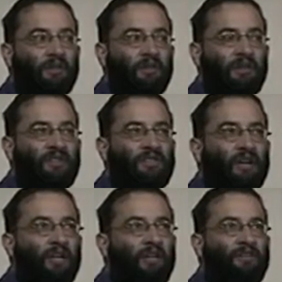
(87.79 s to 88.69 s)
That is
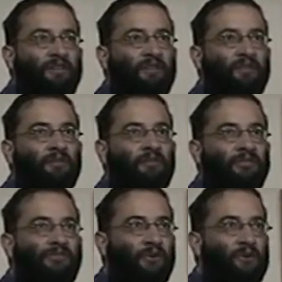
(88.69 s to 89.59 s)
the
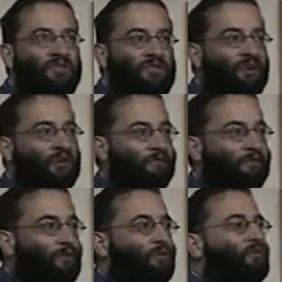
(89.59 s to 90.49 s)
false love,
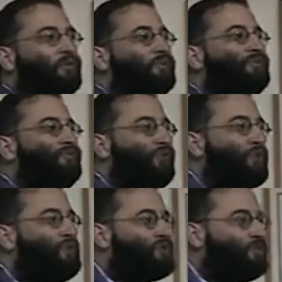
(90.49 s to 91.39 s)
the
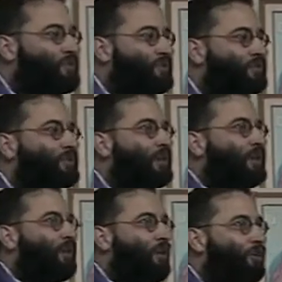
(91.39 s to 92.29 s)
false notion
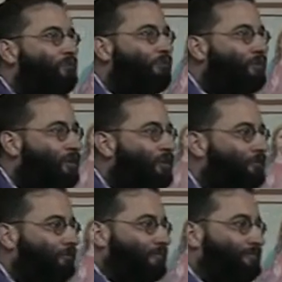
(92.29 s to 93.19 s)
of
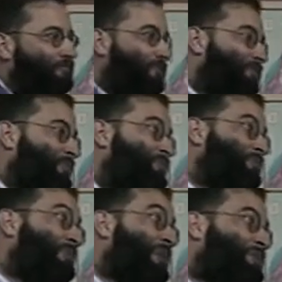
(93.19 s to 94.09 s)
love, either
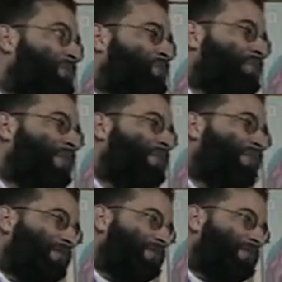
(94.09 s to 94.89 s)
between man and woman.